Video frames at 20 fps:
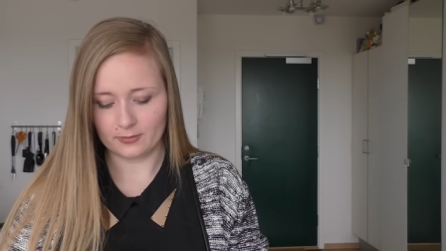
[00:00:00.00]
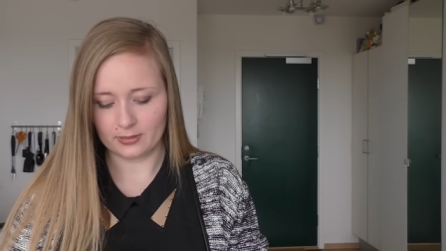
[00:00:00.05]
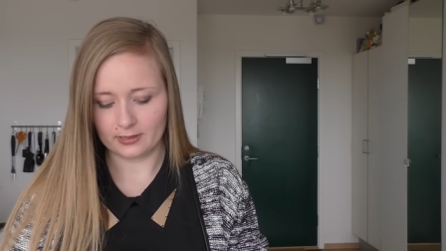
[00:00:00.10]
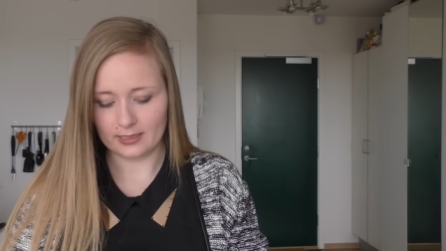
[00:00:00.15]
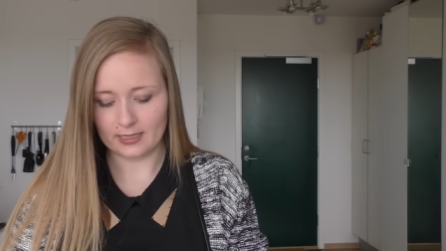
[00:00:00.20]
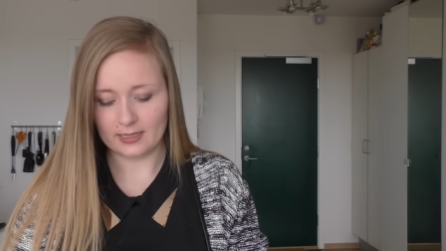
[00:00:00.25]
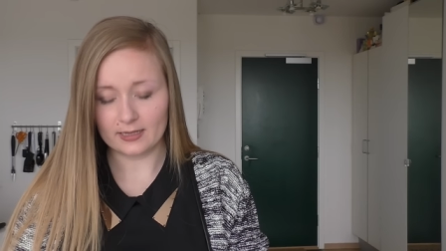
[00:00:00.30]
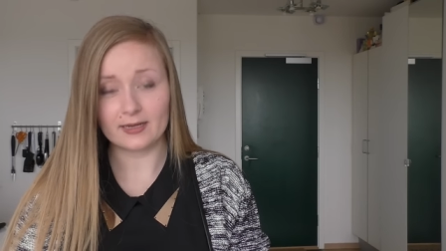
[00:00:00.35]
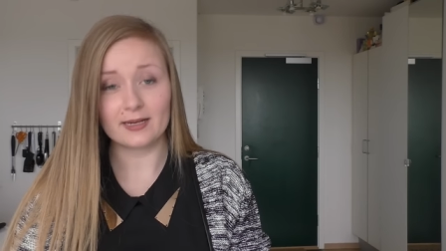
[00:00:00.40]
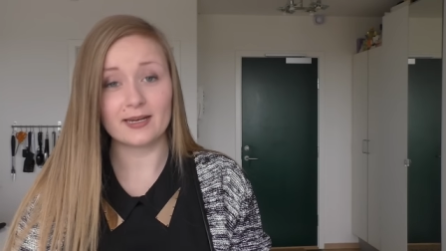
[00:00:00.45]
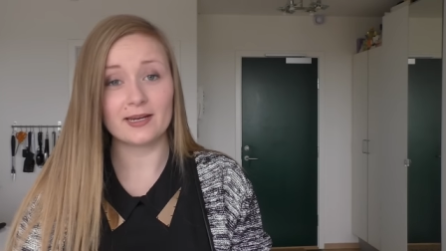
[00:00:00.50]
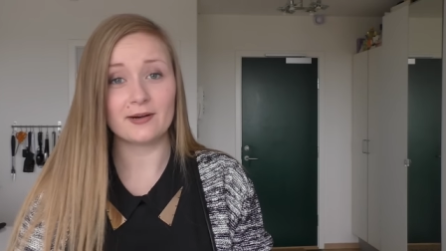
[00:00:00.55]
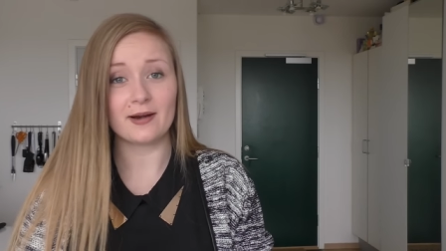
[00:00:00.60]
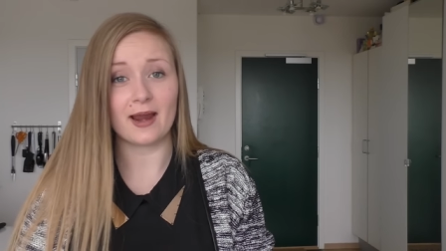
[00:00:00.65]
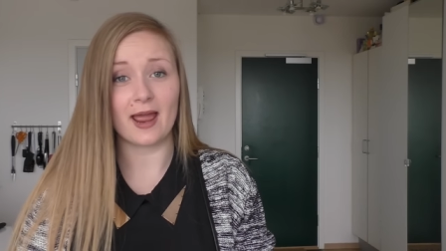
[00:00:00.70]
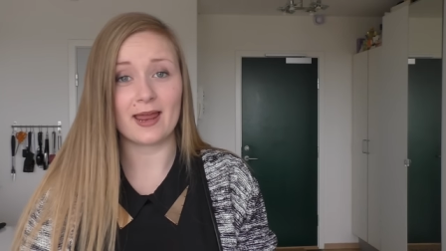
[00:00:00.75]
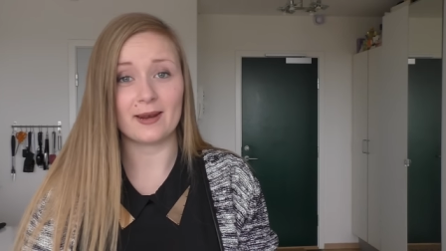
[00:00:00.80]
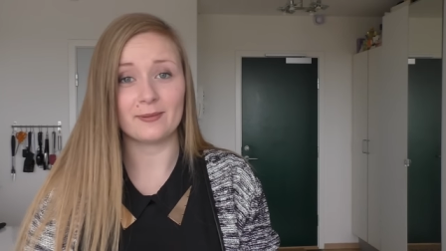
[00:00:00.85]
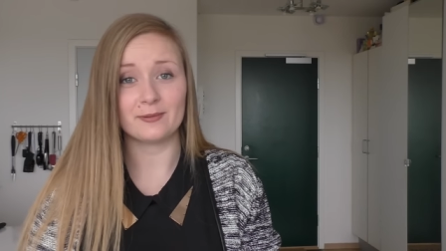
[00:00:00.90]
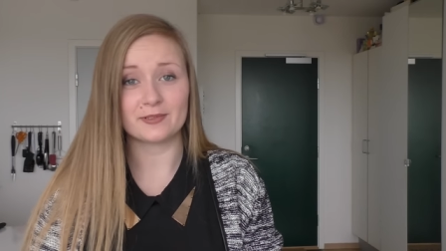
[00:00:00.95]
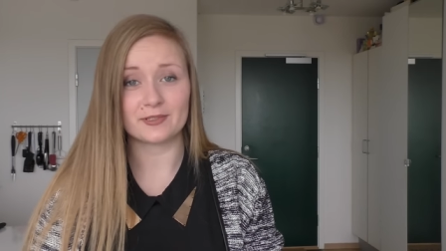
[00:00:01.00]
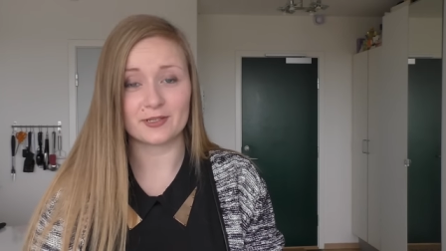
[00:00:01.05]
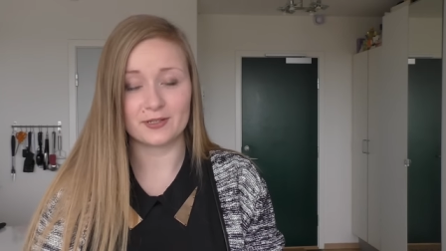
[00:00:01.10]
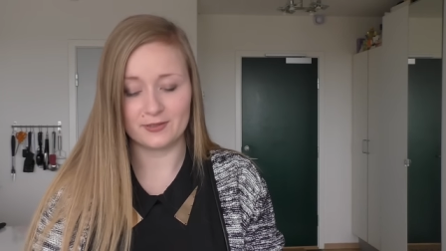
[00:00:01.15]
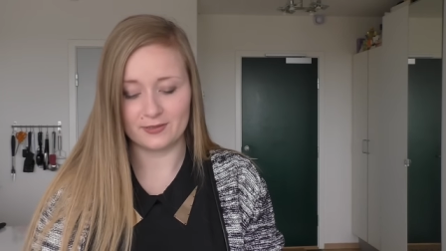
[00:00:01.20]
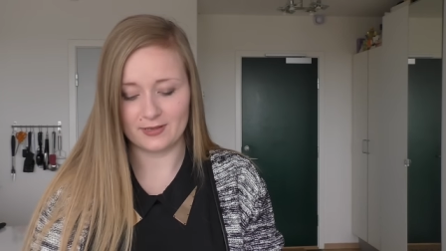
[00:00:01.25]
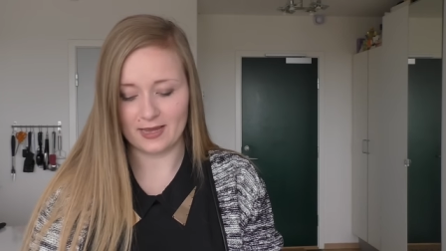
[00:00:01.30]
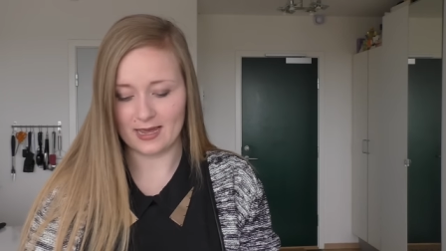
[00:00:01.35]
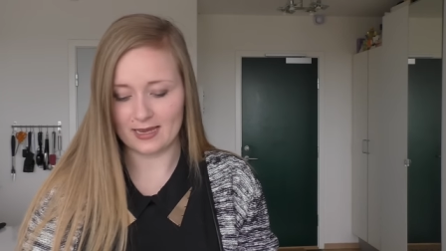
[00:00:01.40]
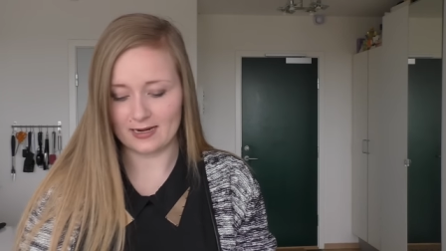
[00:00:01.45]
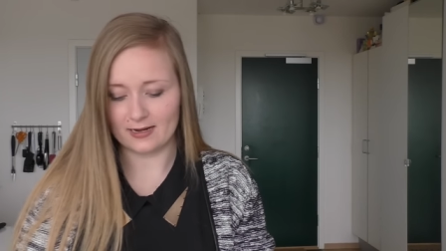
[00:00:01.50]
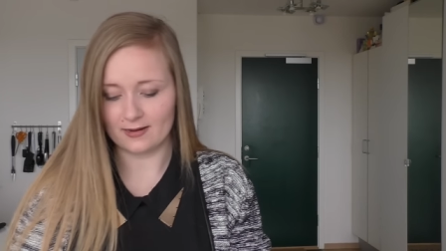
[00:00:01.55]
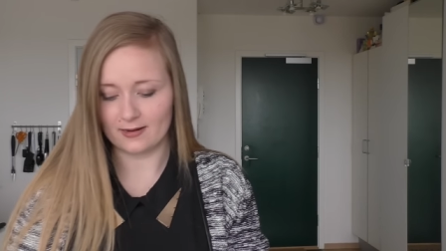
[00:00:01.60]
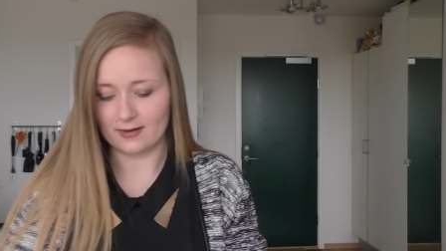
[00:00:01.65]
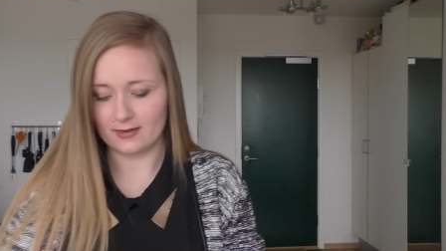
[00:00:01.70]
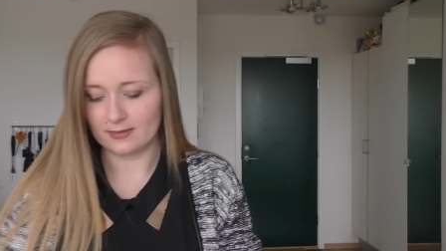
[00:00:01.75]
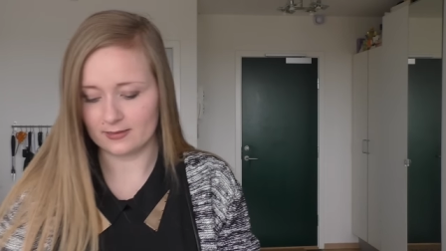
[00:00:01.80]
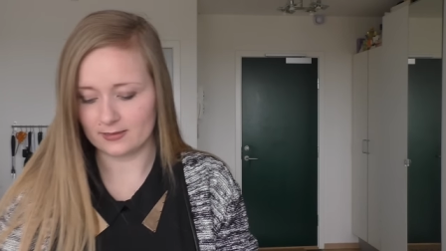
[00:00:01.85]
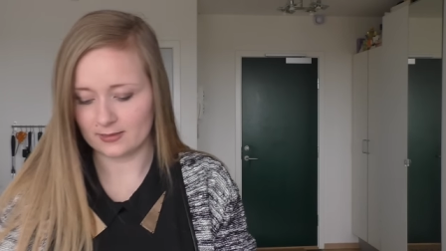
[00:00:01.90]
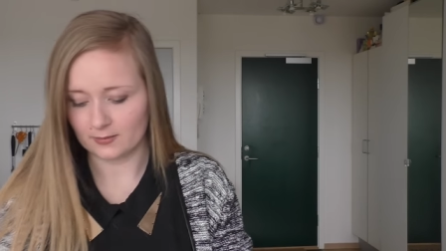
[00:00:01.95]
platter here, and I'm just going to add
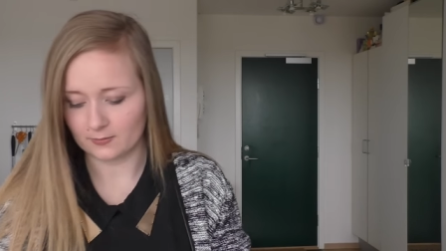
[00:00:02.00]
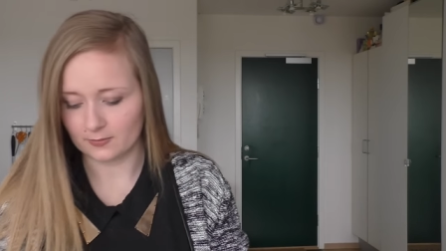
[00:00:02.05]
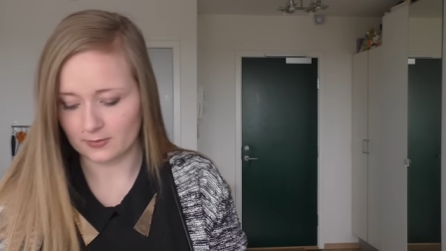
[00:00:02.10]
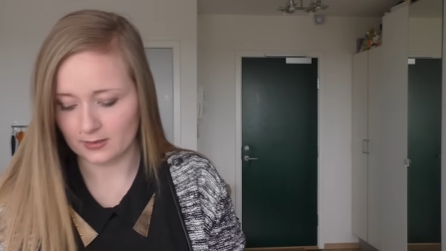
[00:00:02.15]
on some